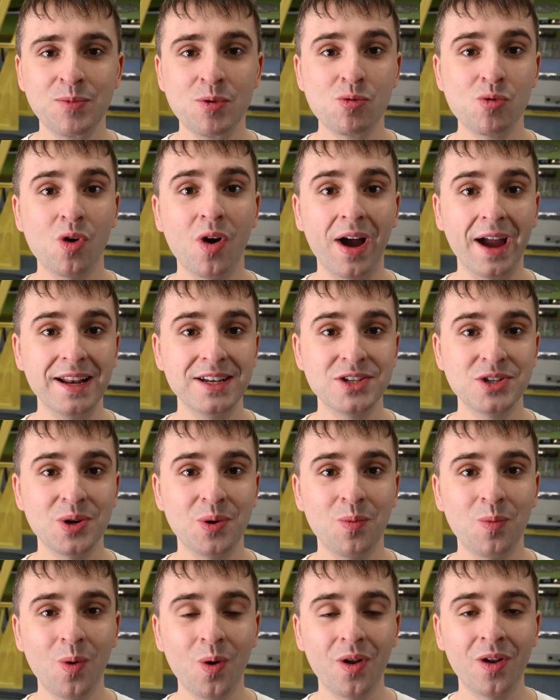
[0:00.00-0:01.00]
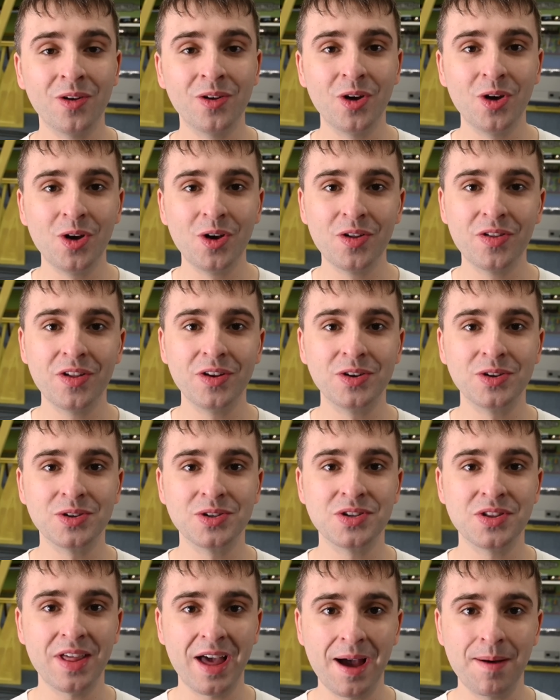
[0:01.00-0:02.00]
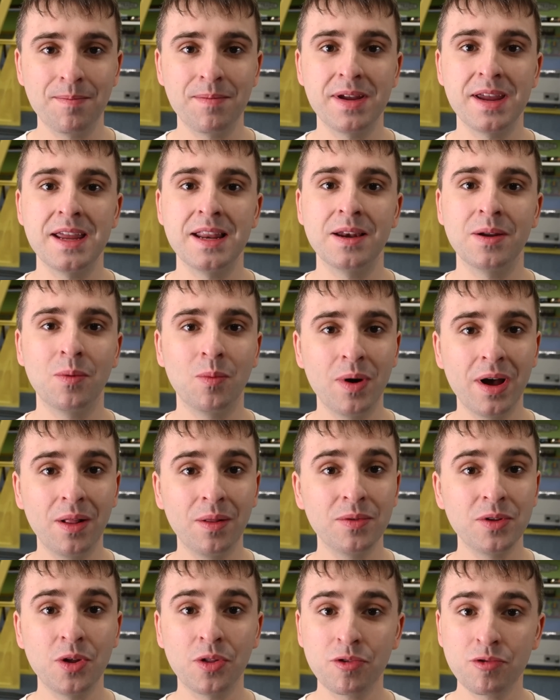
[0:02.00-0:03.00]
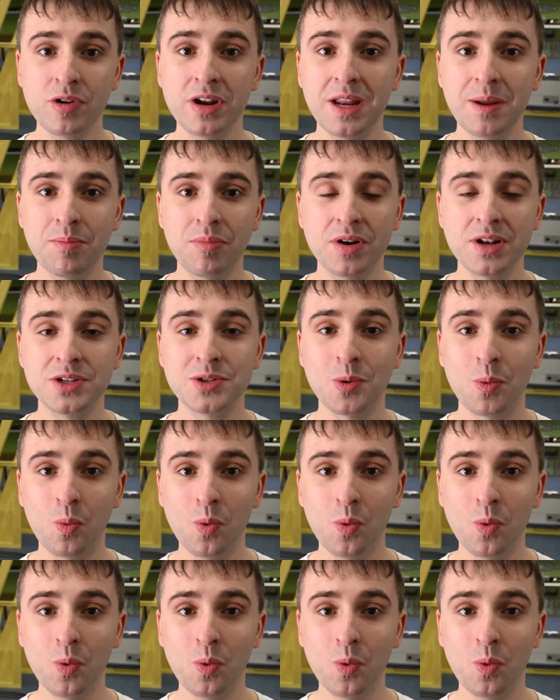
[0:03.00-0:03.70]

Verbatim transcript: Right, so what on earth does that mean? Well, your three D printer